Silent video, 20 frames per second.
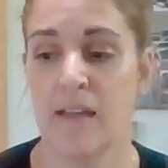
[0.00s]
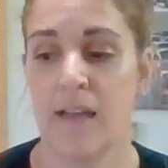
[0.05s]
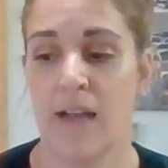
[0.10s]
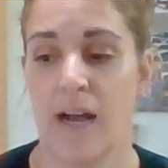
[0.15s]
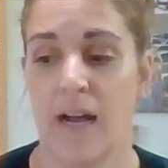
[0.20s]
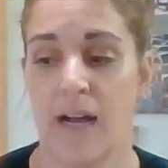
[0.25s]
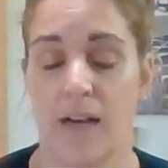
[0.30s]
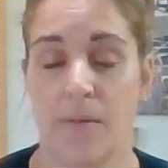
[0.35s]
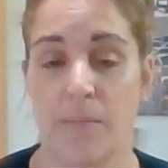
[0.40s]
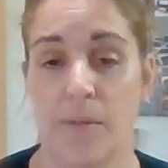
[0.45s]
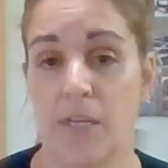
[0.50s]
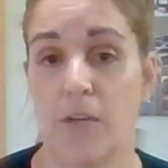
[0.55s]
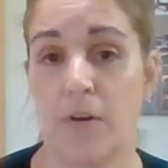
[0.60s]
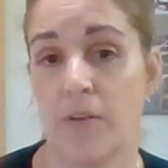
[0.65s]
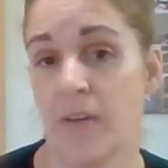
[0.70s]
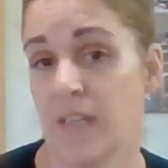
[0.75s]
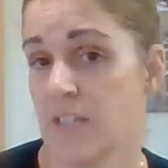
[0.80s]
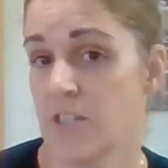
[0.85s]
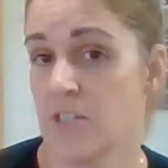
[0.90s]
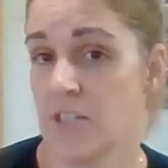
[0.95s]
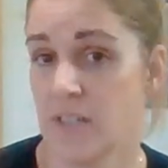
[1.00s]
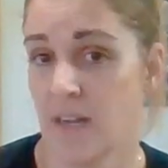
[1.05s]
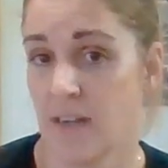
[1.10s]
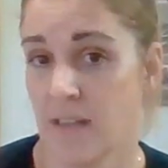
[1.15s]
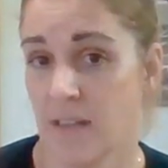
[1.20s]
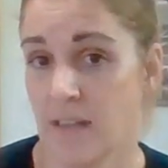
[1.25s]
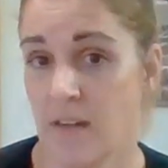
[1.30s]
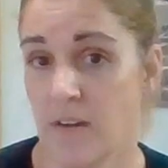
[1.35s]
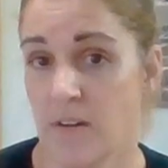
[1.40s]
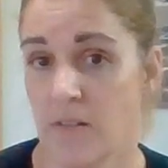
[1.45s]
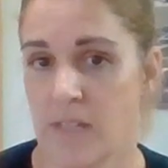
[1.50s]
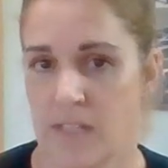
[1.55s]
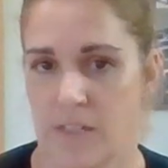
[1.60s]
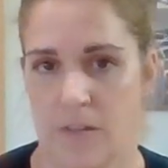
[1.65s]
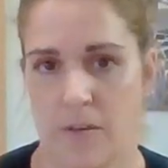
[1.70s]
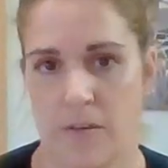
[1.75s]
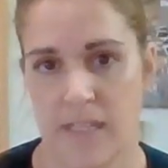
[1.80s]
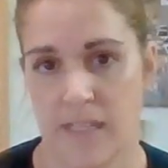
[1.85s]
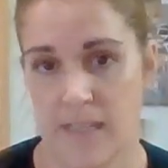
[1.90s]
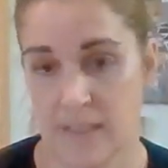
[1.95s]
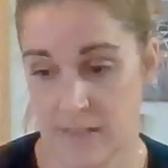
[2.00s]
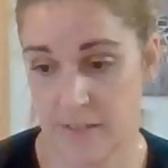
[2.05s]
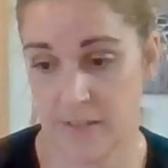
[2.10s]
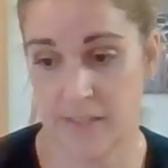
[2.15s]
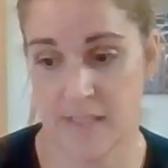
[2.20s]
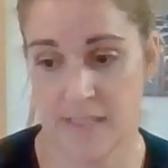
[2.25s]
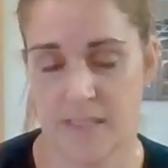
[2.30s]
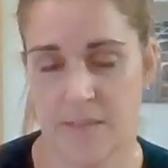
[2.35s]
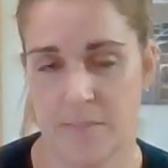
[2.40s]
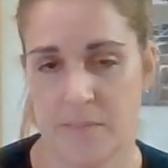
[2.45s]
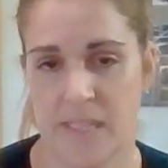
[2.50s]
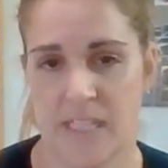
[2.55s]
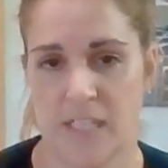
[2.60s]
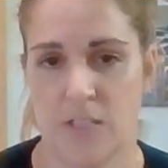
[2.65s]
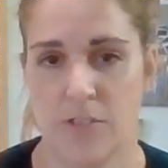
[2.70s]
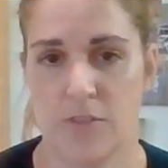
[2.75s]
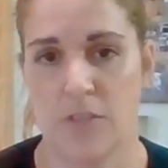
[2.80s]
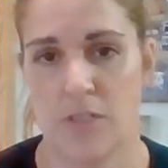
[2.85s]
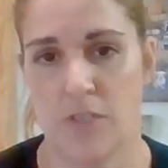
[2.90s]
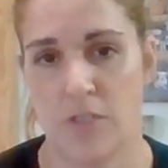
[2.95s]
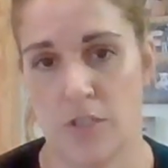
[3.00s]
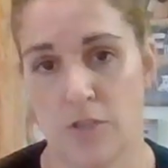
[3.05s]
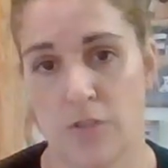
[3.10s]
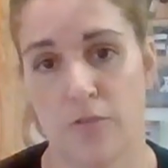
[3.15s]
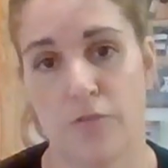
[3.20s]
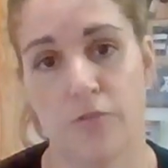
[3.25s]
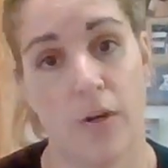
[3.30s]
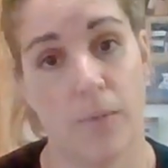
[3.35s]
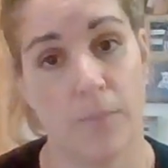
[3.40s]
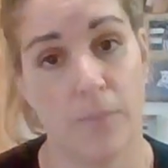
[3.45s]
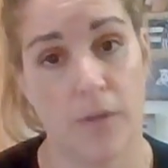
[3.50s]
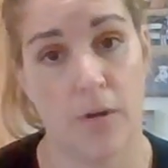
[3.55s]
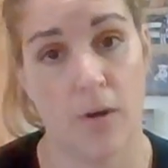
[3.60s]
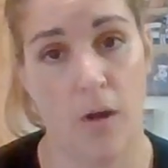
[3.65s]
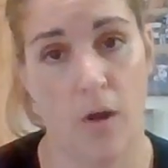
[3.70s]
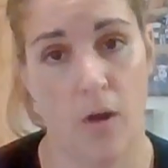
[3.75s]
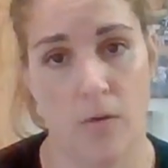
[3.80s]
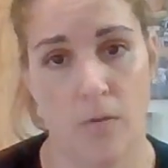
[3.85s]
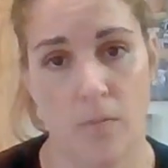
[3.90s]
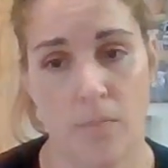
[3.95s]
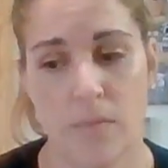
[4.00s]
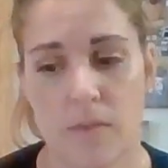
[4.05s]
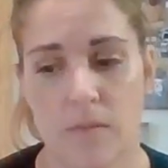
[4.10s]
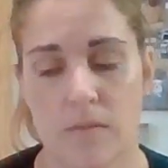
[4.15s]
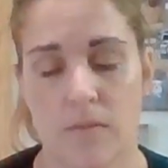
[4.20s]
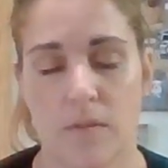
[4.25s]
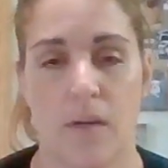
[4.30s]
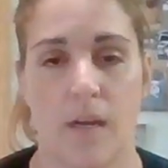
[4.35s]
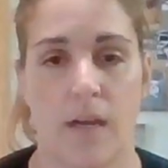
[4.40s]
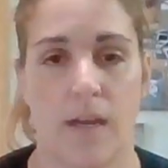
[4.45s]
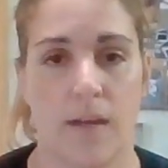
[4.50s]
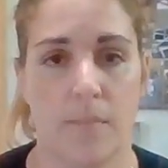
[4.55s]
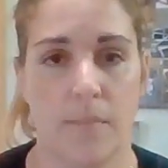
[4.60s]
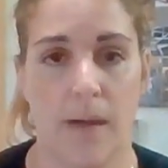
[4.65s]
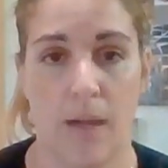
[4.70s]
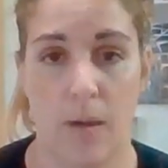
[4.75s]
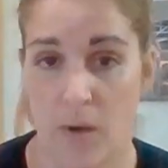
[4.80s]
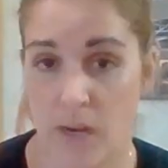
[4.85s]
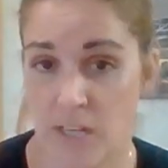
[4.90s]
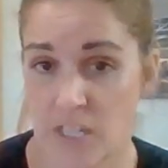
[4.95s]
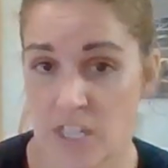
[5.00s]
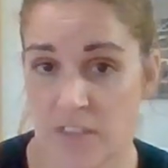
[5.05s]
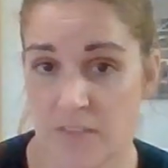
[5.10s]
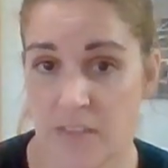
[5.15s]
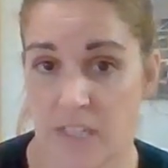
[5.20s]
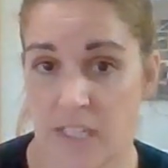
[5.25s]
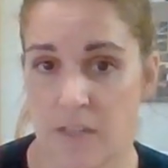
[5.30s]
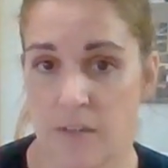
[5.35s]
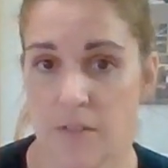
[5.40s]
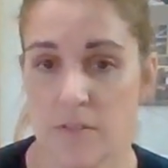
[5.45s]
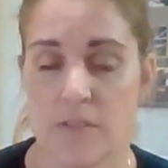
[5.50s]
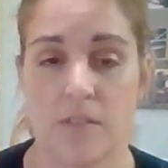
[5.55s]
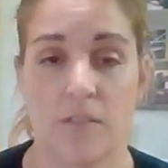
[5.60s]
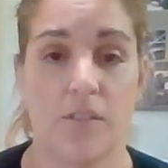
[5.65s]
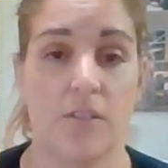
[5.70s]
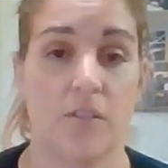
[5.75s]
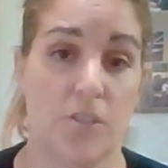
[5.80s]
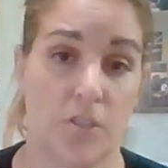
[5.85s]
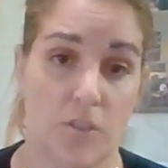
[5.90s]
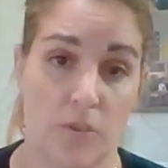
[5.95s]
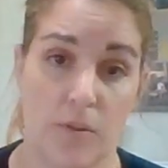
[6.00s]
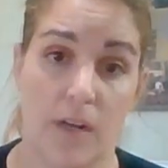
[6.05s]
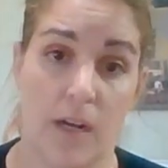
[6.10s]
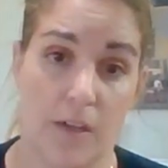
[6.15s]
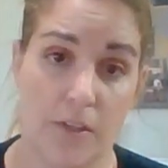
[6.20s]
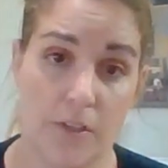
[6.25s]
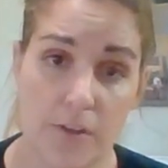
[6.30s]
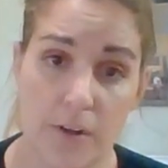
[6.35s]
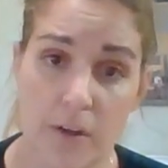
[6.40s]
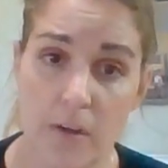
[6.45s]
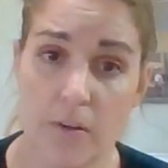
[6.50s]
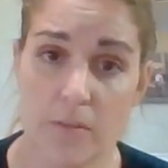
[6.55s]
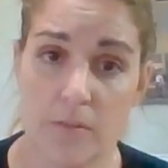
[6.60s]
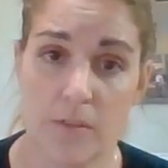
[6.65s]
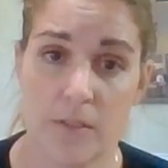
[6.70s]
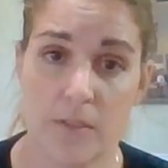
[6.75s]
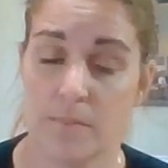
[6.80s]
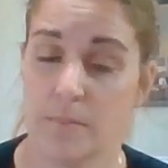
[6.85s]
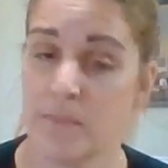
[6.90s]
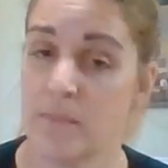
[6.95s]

and knowing that you're not alone and knowing that there is some things you can do from your home by watching videos, and you can do it on your own,